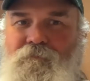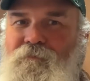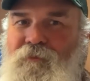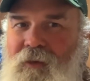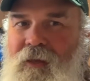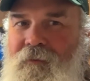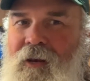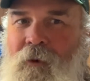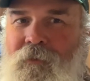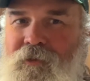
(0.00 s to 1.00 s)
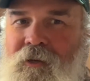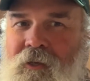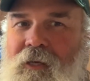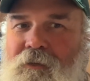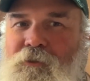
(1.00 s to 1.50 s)
thinking that I was going
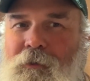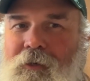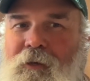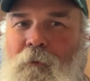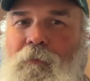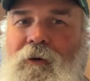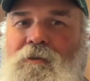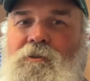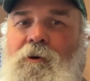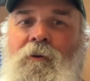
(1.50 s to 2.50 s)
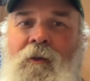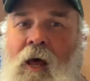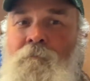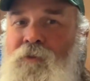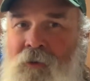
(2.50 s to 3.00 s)
to get to it here pretty soon. And
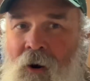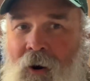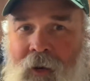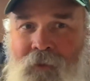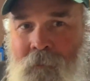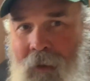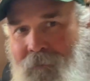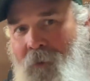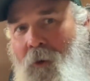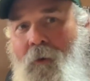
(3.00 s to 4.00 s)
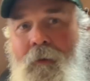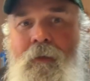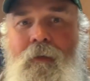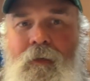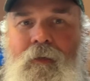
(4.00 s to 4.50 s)
I'm sorry, it's my fault.
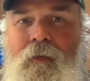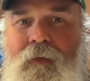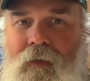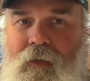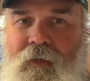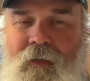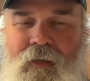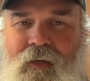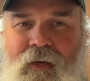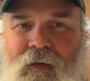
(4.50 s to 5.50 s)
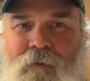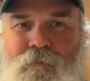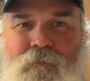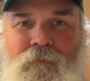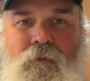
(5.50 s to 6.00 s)
I
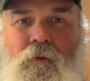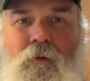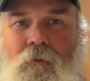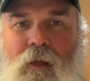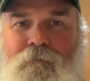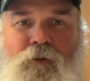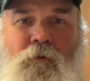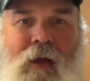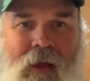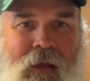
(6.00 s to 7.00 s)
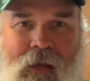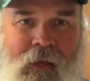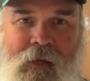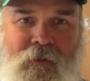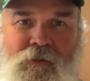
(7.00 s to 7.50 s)
left you
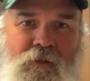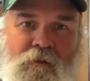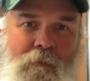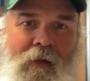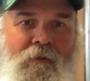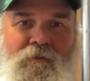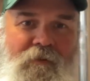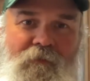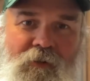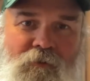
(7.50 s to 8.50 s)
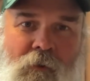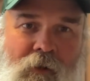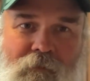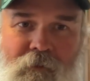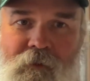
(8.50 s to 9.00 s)
hanging in suspense of this
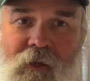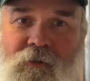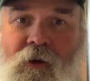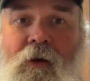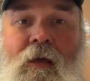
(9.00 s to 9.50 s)
wonderful thing. So